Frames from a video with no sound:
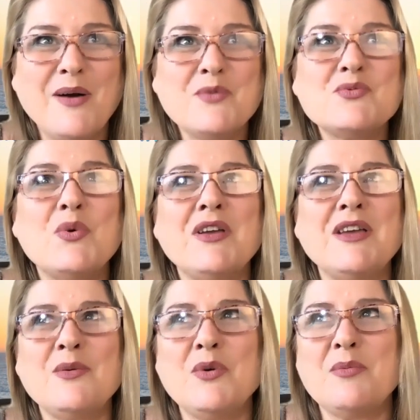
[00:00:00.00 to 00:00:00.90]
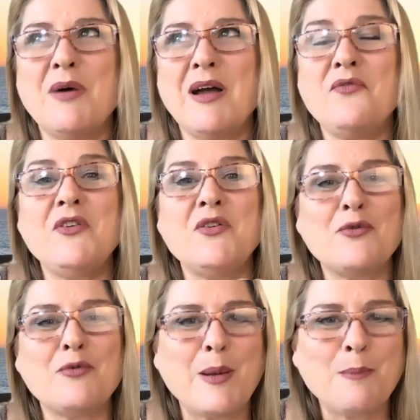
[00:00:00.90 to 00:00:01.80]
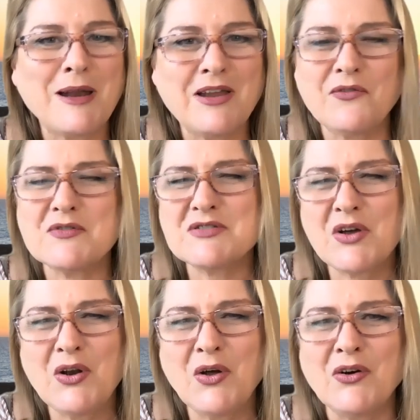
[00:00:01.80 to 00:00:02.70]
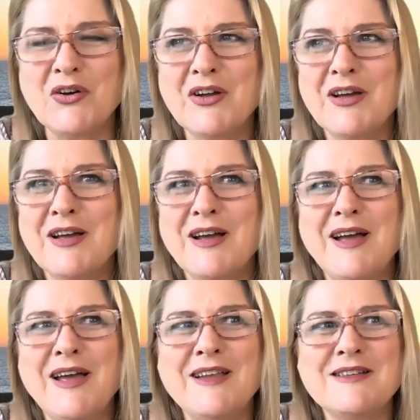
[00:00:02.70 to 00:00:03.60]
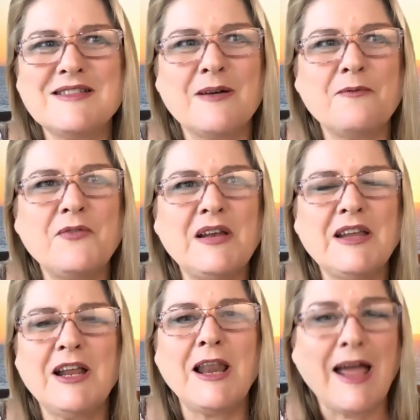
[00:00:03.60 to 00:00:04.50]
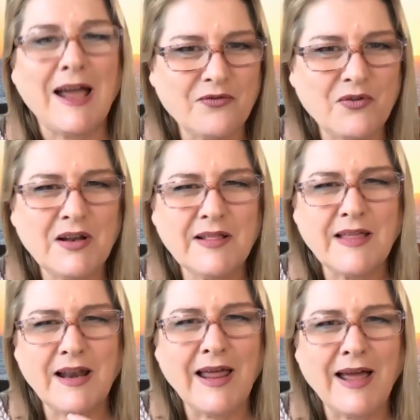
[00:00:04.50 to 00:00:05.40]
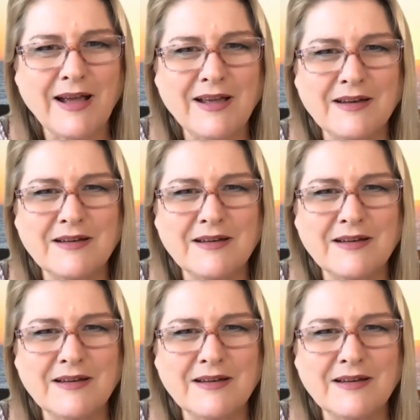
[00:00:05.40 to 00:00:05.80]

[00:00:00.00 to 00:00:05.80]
I was working with my fear around money for so long and um, feeling lack, feeling that lack